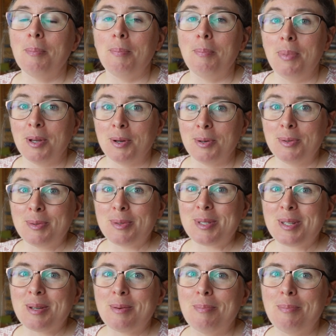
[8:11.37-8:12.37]

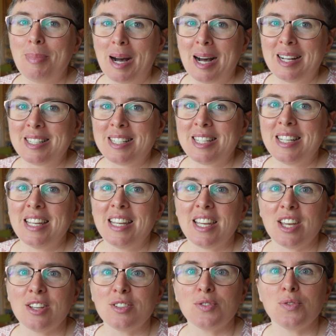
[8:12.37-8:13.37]
built, but it
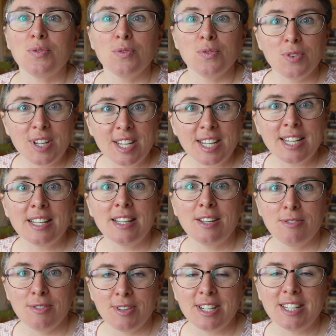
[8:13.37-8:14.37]
gets
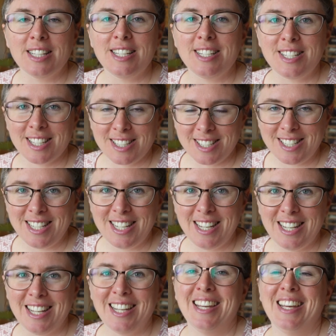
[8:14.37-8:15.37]
really really
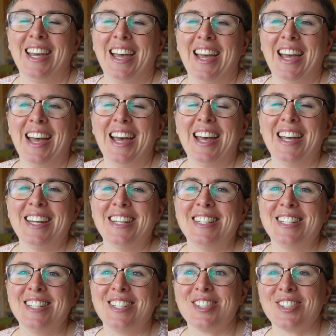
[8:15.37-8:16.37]
dusty,
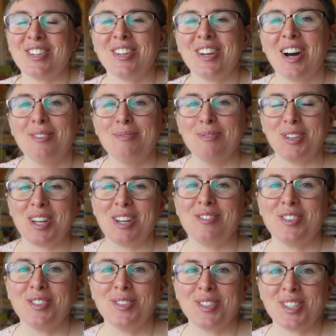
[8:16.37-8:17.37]
and so I'm looking
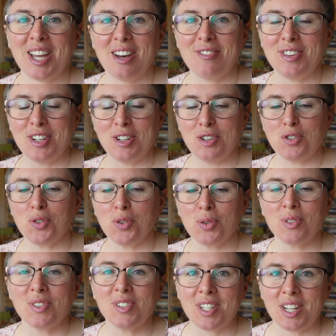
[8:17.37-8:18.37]
forward to having
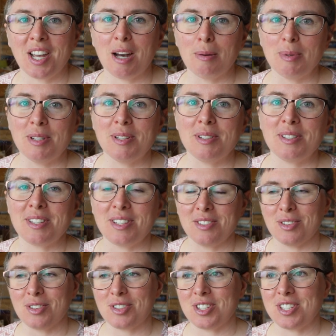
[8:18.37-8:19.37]
drawers and cupboards and
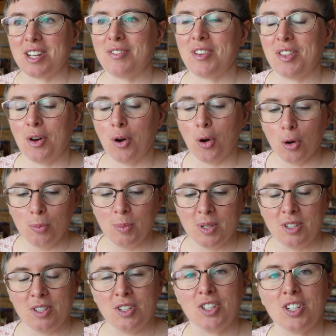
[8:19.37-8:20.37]
not just having the
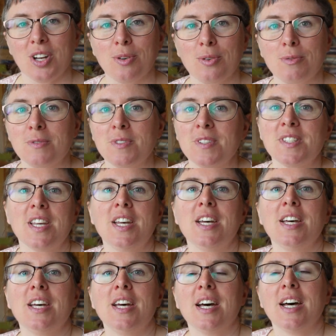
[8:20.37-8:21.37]
open shelves.
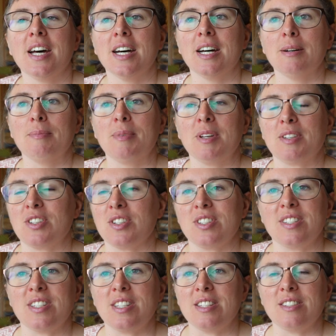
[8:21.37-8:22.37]
Um, it
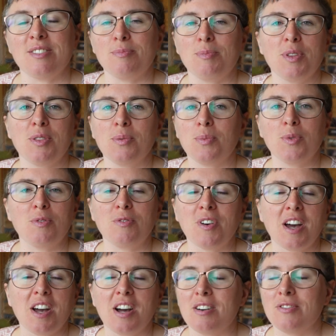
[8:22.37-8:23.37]
just it, with the wood
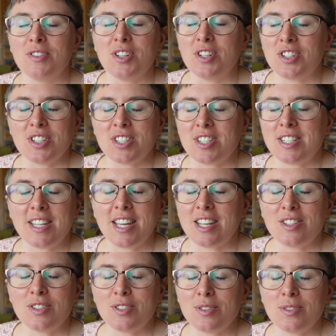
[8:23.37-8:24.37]
fire oven, it just
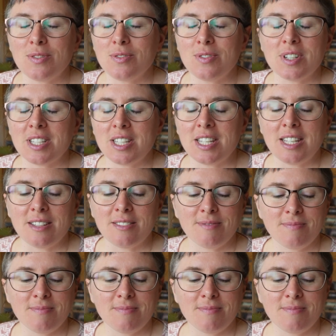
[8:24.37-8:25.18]
gets really